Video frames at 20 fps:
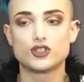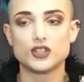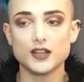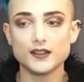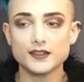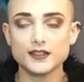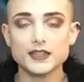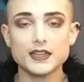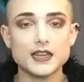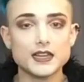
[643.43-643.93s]

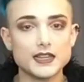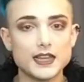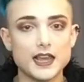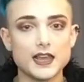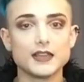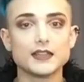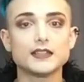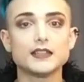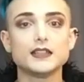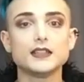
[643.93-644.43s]
doesn't get
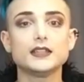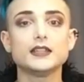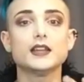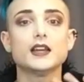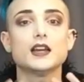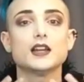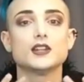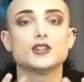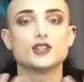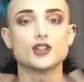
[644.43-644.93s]
cakey,
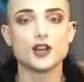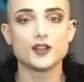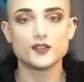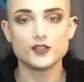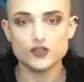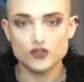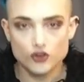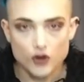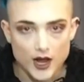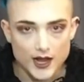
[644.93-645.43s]

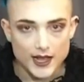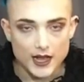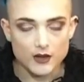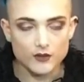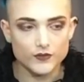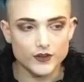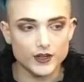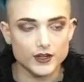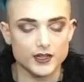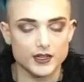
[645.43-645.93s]
doesn't dry
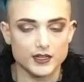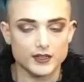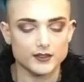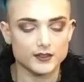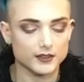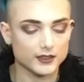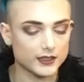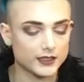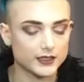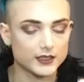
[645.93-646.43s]
out very
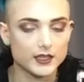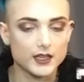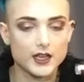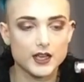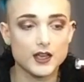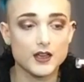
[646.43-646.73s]
easily,